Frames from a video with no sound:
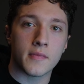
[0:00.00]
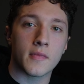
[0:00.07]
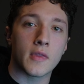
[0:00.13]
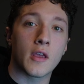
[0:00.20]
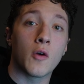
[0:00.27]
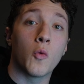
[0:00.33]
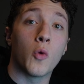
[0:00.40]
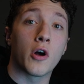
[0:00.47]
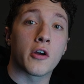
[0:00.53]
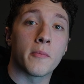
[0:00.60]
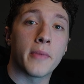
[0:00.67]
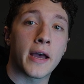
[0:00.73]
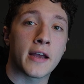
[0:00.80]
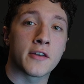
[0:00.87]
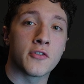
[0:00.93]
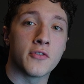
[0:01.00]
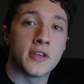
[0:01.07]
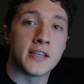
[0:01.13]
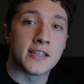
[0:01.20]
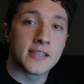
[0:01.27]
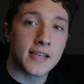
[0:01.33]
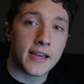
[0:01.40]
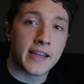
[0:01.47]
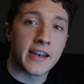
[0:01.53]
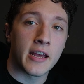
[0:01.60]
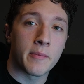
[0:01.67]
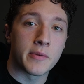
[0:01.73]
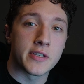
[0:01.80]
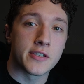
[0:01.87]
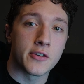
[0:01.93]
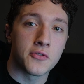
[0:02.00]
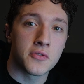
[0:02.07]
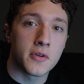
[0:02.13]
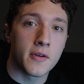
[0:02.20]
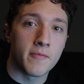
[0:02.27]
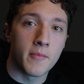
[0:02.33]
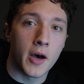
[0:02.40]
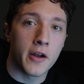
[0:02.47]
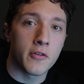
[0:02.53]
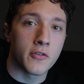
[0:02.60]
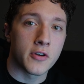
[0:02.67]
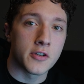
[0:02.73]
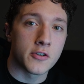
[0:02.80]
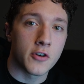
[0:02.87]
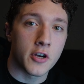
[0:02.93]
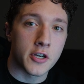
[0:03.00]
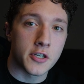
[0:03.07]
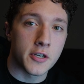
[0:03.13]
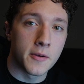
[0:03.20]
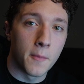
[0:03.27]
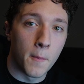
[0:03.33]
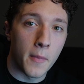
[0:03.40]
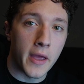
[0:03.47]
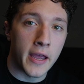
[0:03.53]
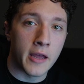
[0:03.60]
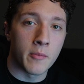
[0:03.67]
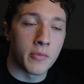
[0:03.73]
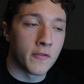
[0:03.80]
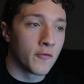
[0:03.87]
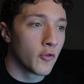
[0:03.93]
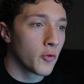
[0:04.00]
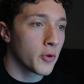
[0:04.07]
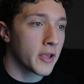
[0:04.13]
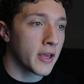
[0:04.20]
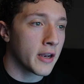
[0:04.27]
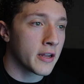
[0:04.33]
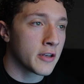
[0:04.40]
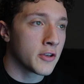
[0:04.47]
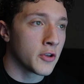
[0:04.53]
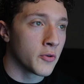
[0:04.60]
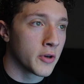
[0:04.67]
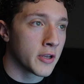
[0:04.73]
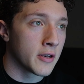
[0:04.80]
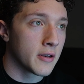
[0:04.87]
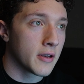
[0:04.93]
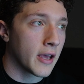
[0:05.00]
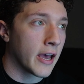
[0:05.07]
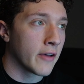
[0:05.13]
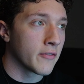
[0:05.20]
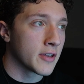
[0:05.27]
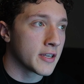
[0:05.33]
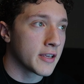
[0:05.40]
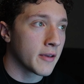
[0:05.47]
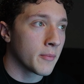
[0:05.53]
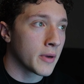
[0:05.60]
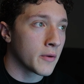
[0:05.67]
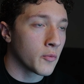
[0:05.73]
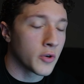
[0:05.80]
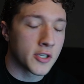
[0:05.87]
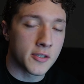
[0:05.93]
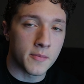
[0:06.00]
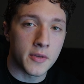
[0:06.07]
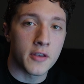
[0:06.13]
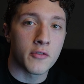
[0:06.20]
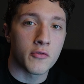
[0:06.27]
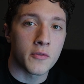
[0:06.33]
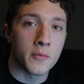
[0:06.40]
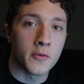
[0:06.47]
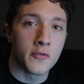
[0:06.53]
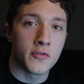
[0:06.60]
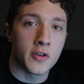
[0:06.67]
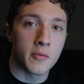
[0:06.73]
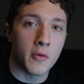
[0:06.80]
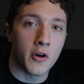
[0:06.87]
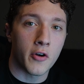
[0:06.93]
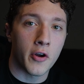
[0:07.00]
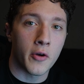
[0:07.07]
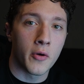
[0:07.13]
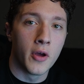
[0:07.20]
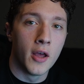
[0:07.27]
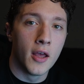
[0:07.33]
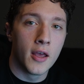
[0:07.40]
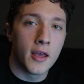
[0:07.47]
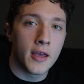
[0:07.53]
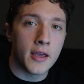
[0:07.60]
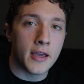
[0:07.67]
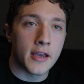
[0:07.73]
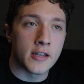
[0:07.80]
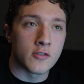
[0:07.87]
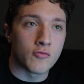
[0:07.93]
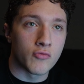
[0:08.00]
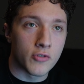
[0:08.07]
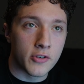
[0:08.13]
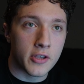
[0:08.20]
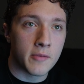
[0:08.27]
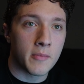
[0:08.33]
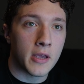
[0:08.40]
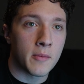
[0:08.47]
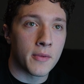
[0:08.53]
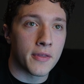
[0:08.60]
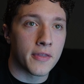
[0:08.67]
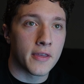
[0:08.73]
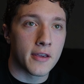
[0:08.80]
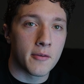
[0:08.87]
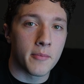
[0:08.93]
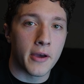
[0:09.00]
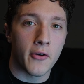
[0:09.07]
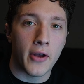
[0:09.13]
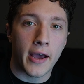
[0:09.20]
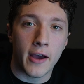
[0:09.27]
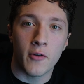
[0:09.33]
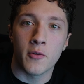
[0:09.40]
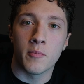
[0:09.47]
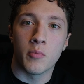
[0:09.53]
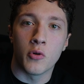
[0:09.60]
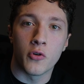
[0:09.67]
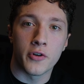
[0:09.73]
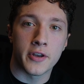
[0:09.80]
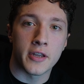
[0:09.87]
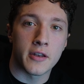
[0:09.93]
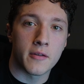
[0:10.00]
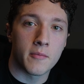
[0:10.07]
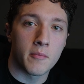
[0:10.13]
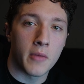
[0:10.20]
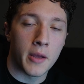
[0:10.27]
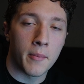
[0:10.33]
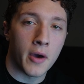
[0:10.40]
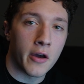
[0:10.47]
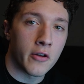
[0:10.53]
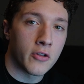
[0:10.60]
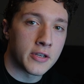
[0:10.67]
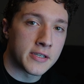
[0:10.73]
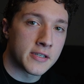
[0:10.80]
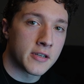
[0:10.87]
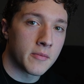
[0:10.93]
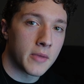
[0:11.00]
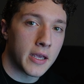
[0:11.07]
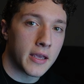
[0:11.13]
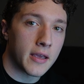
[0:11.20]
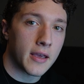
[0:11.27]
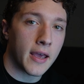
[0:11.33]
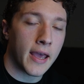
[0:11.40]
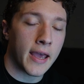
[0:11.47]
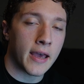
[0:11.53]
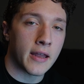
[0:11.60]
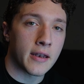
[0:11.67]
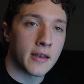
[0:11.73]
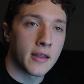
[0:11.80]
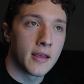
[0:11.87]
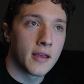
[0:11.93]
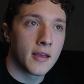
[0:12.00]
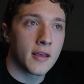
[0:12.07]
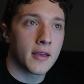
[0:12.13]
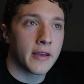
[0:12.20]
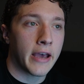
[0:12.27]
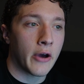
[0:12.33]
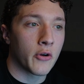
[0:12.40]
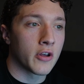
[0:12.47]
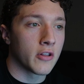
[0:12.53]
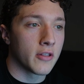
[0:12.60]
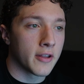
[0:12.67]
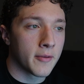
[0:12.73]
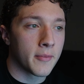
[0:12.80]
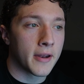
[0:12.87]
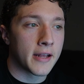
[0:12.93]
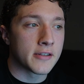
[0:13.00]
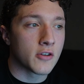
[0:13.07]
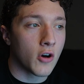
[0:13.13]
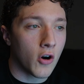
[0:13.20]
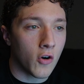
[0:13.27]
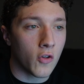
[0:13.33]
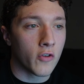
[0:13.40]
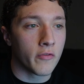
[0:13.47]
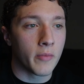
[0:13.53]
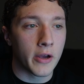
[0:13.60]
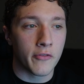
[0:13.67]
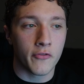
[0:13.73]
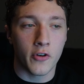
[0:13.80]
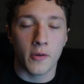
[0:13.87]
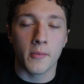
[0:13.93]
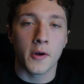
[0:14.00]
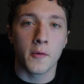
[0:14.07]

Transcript: Welcome back to the second episode of model construction. And before we get into it, having to get my wisdom teeth removed tomorrow, it's really made me think about how important my model is to me and how it eliminates all of my FOMO.